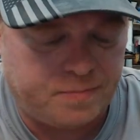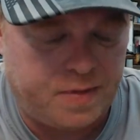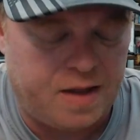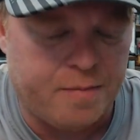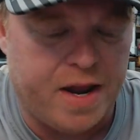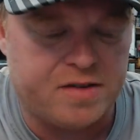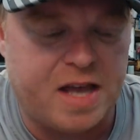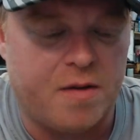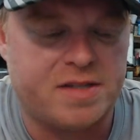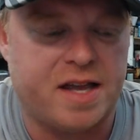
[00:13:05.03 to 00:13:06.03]
But here's
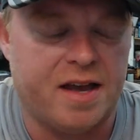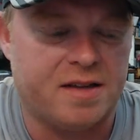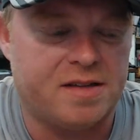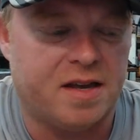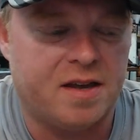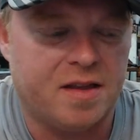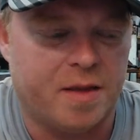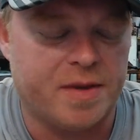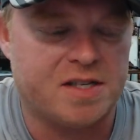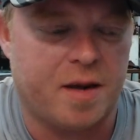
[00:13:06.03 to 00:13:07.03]
how it stands.
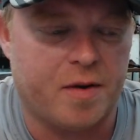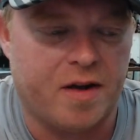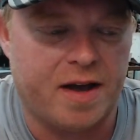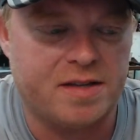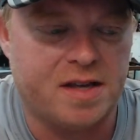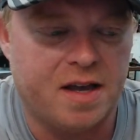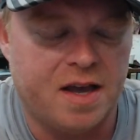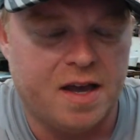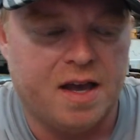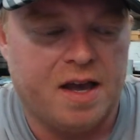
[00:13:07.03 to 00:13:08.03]
Let me summarize.
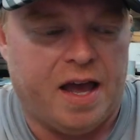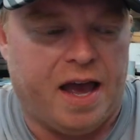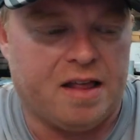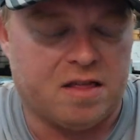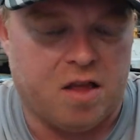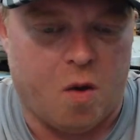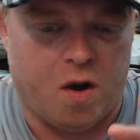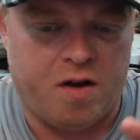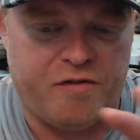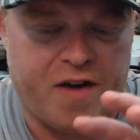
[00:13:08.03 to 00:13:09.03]
A
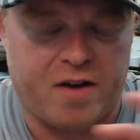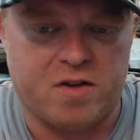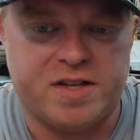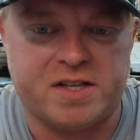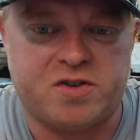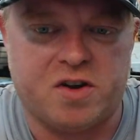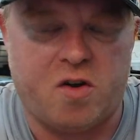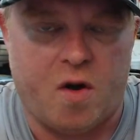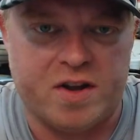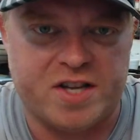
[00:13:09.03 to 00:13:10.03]
lower federal district
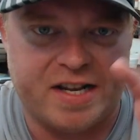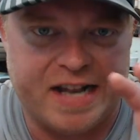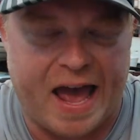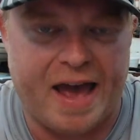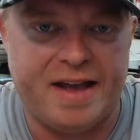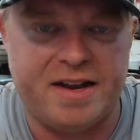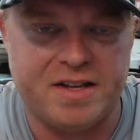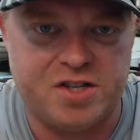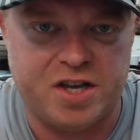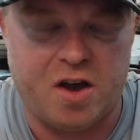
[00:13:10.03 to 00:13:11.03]
court denied
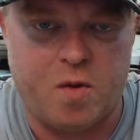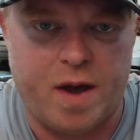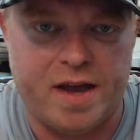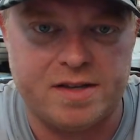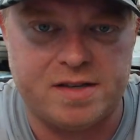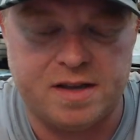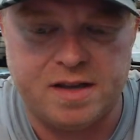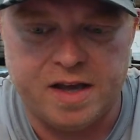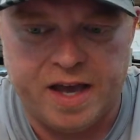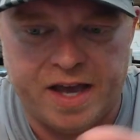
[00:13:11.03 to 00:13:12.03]
GOA's
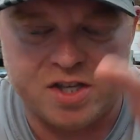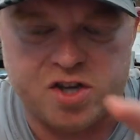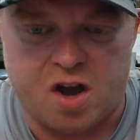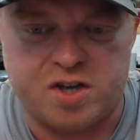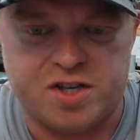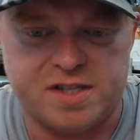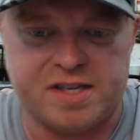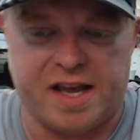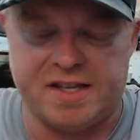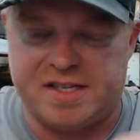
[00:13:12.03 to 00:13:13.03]
injunction
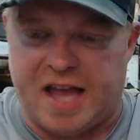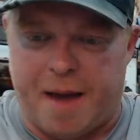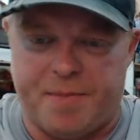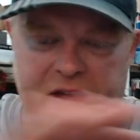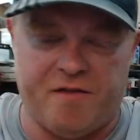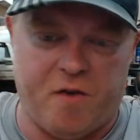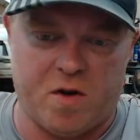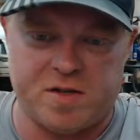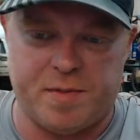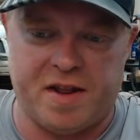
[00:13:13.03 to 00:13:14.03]
saying stop the
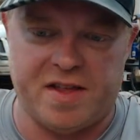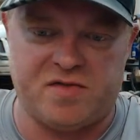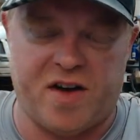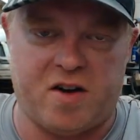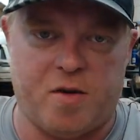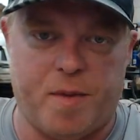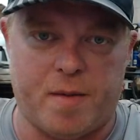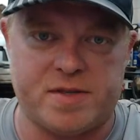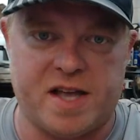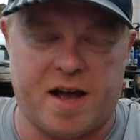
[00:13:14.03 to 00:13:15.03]
enforcement of this federal
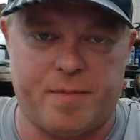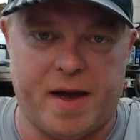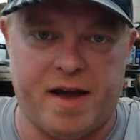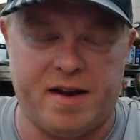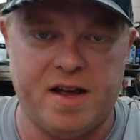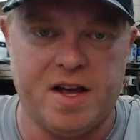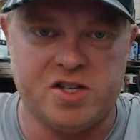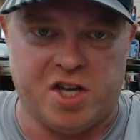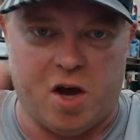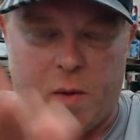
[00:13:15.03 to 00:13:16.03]
bump stock ban.
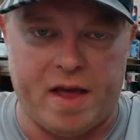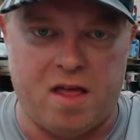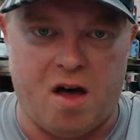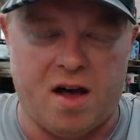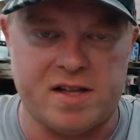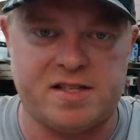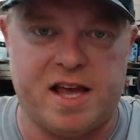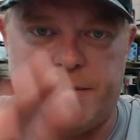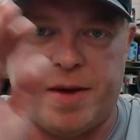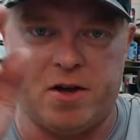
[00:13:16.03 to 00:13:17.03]
GOA lost. They
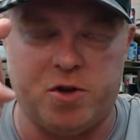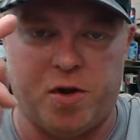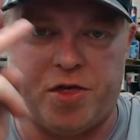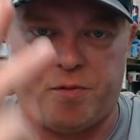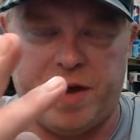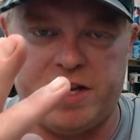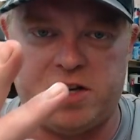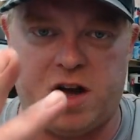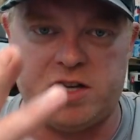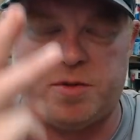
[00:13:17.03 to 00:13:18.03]
appealed to a
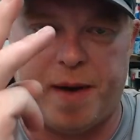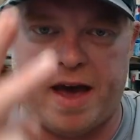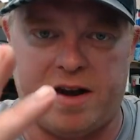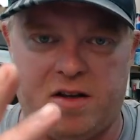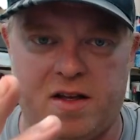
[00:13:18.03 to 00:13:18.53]
3-judge panel